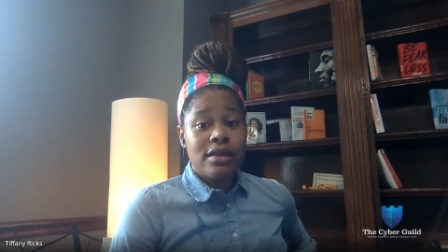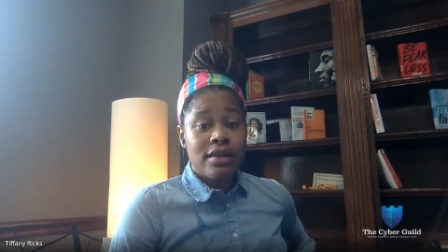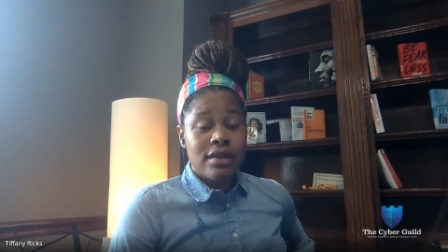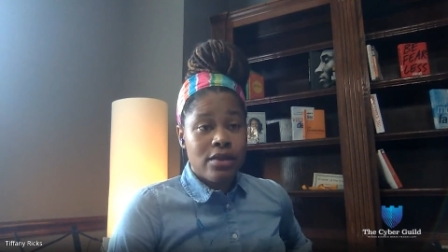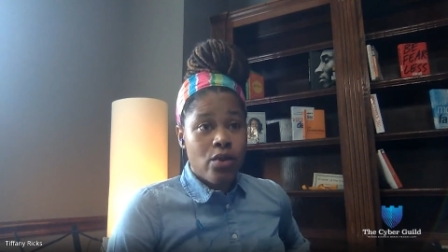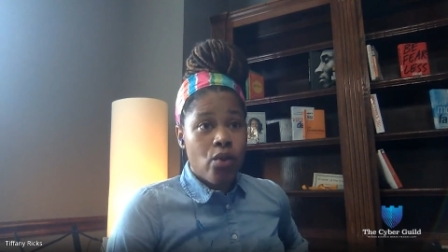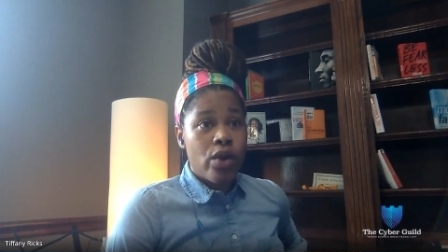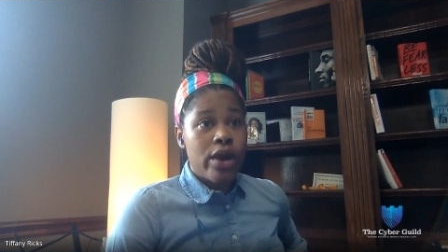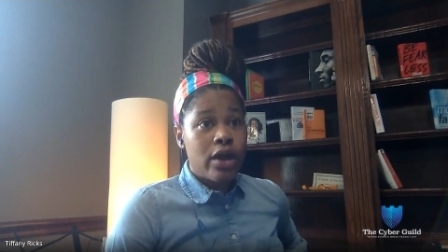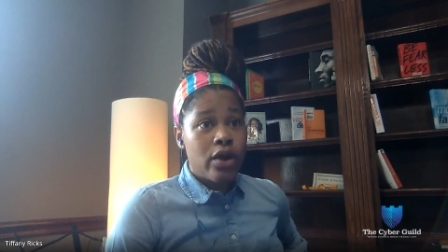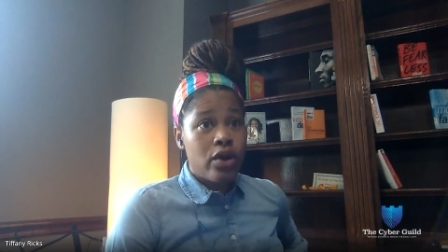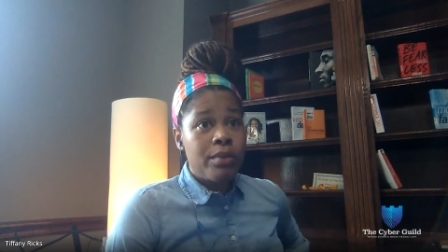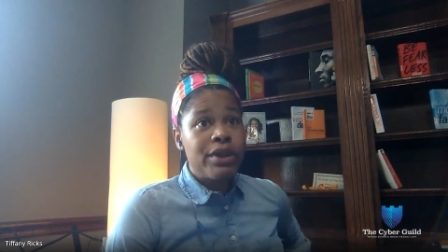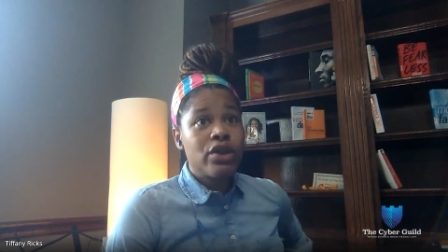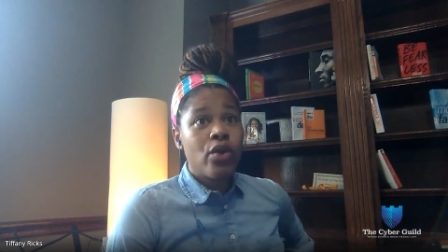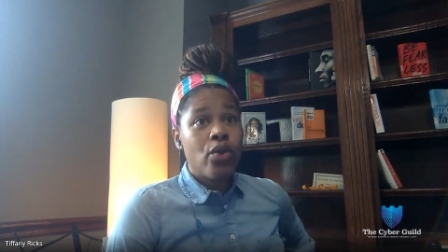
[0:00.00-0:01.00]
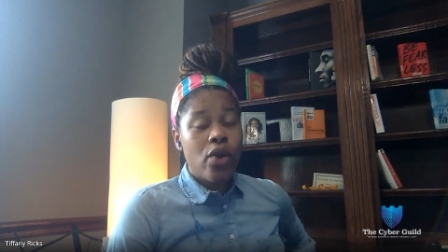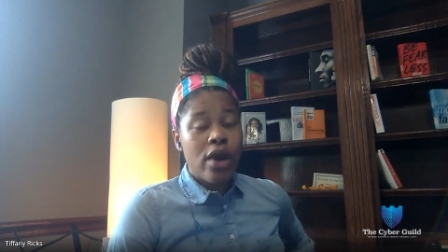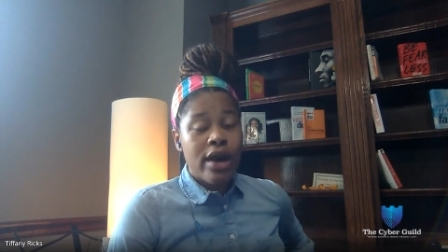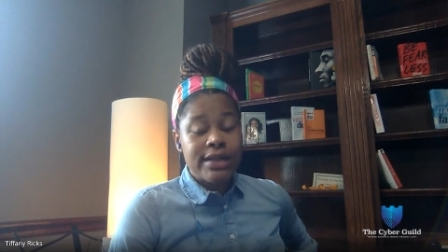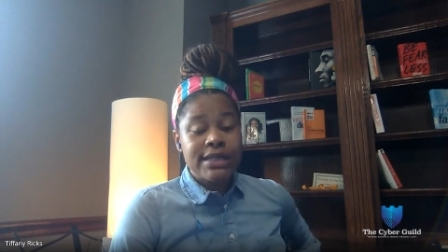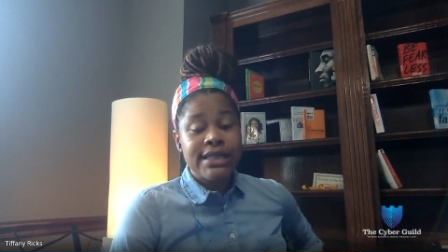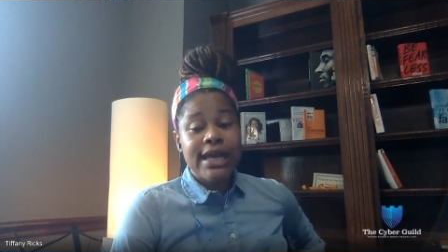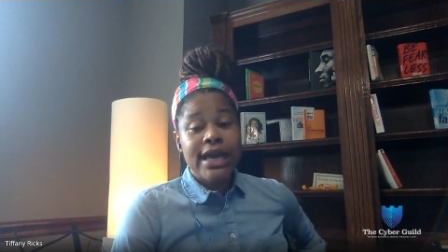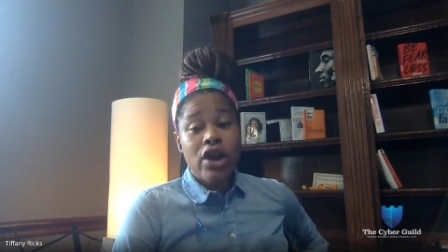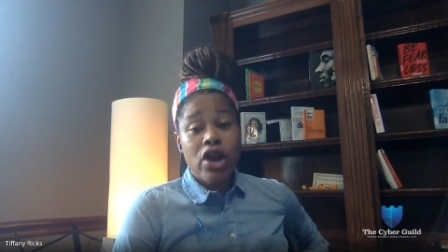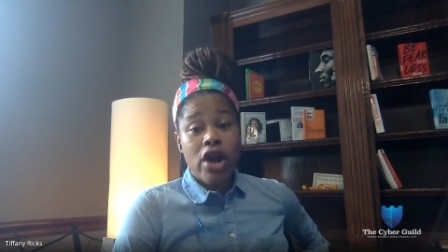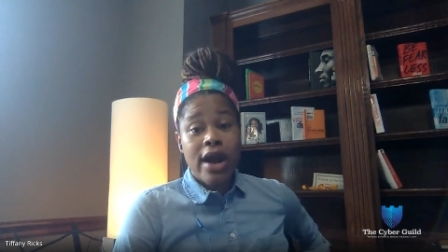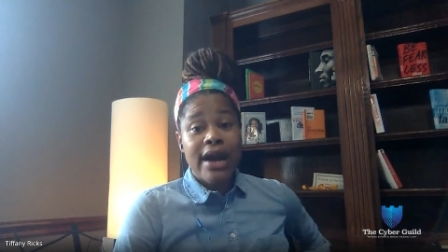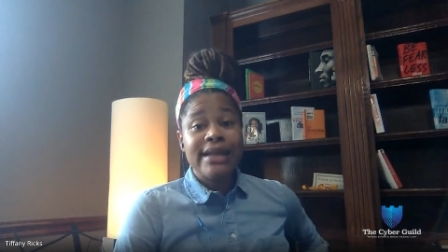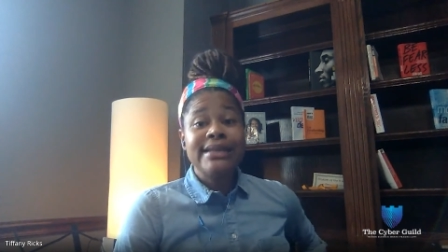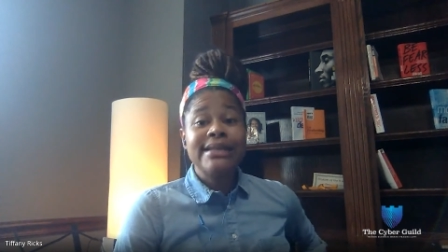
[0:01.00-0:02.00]
will be the ones that
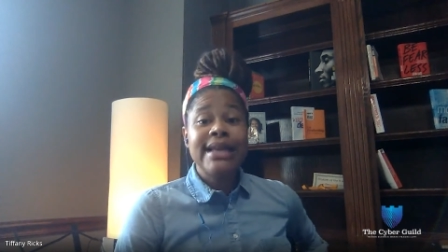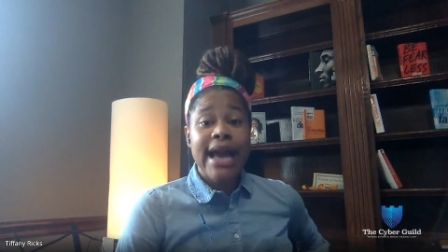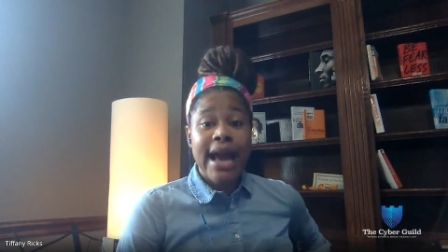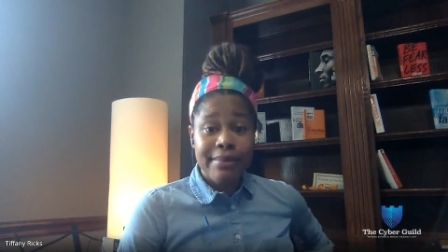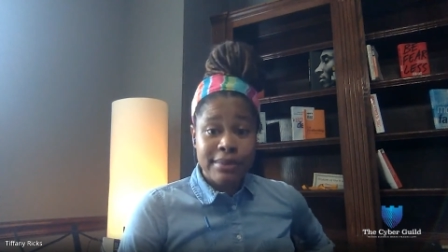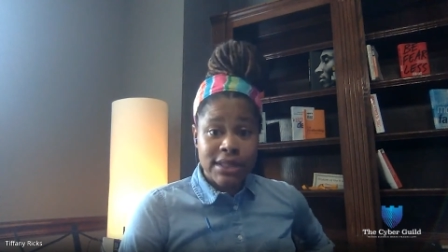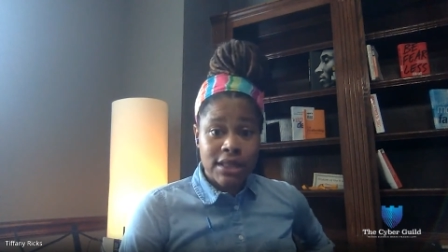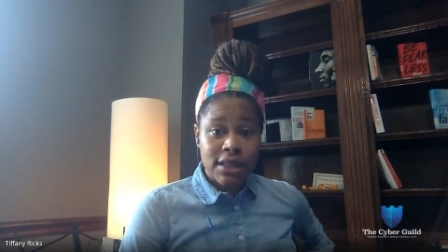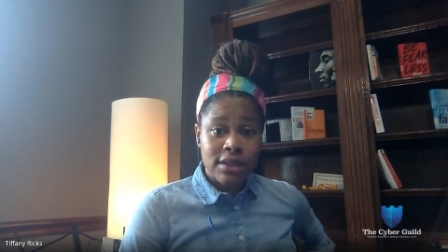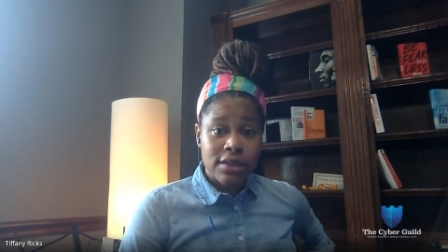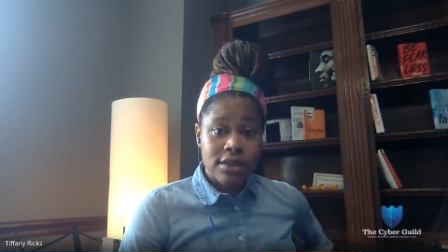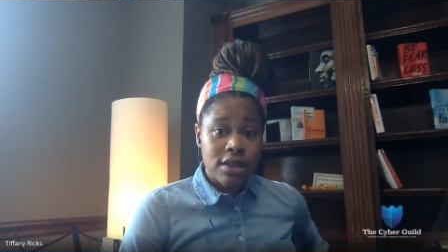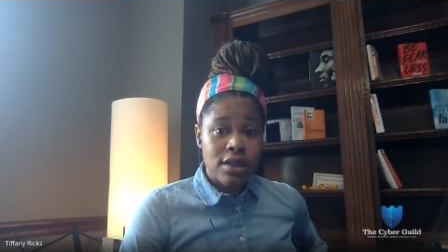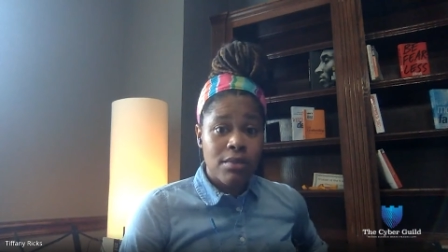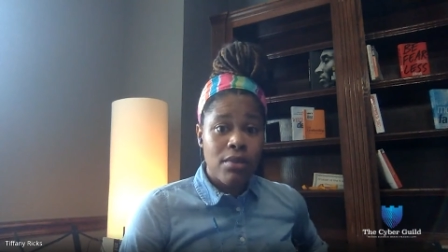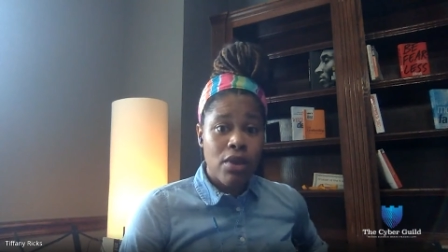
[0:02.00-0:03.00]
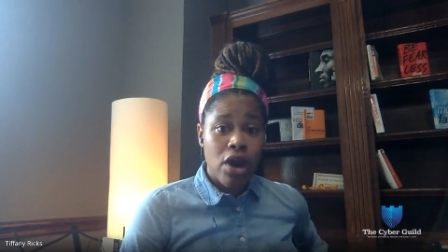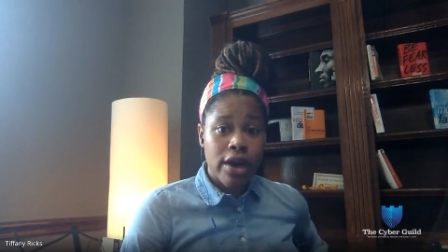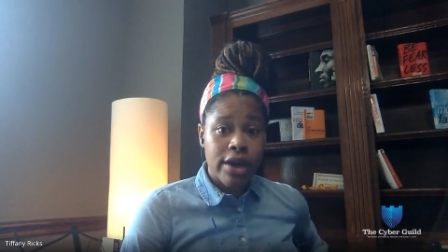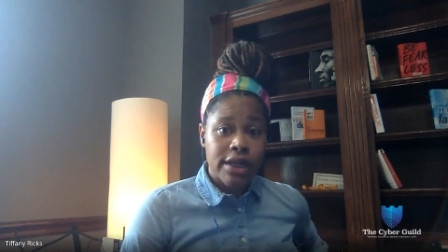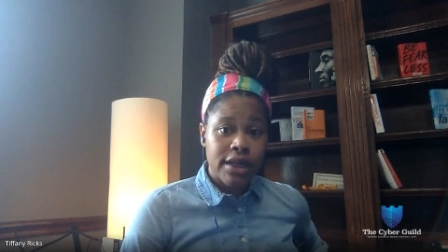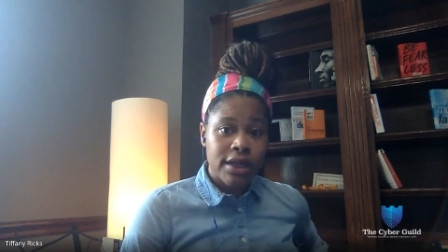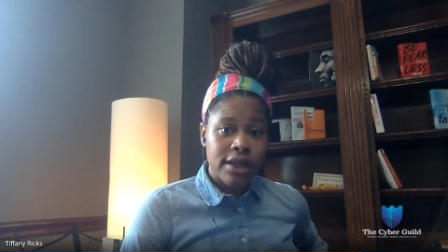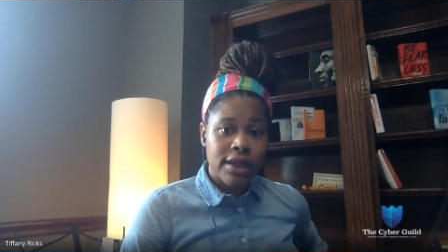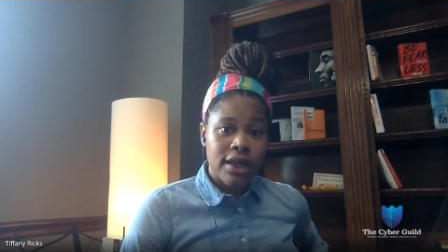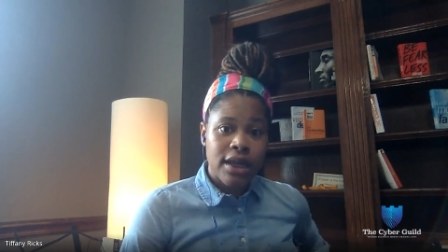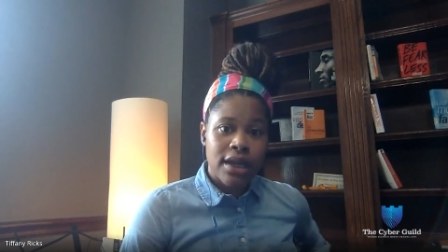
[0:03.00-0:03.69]
are adapting to the market.